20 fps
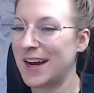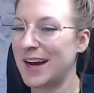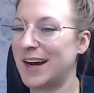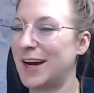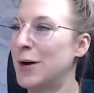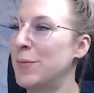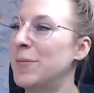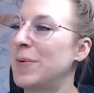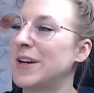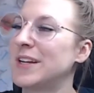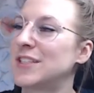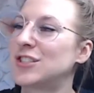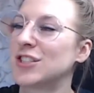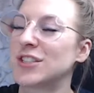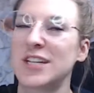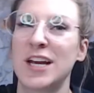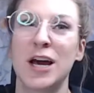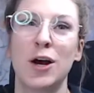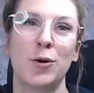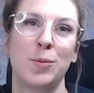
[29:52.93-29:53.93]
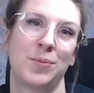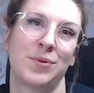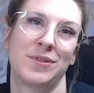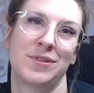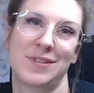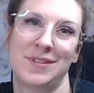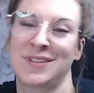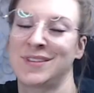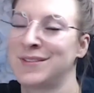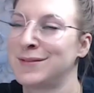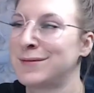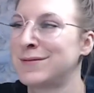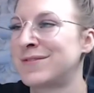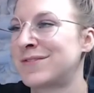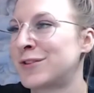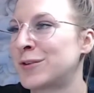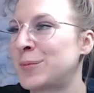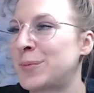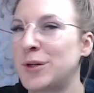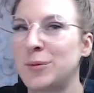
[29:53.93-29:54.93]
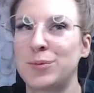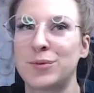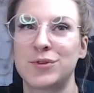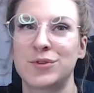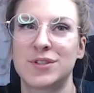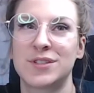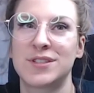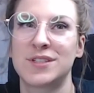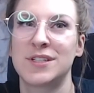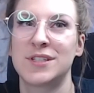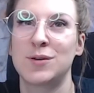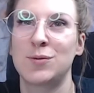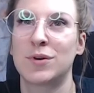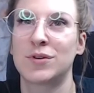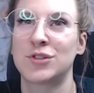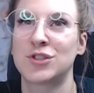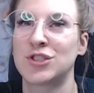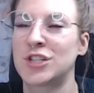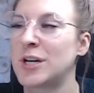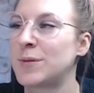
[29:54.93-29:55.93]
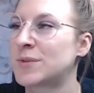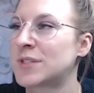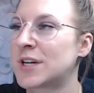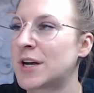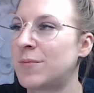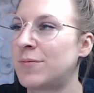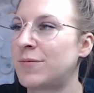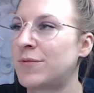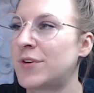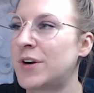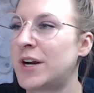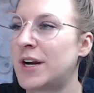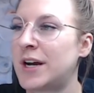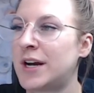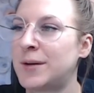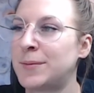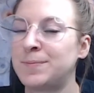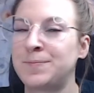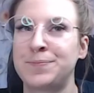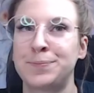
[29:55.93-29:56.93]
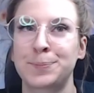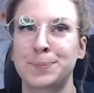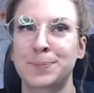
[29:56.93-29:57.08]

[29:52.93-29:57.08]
um, but it just helps uh, for people to see where the shapes come from.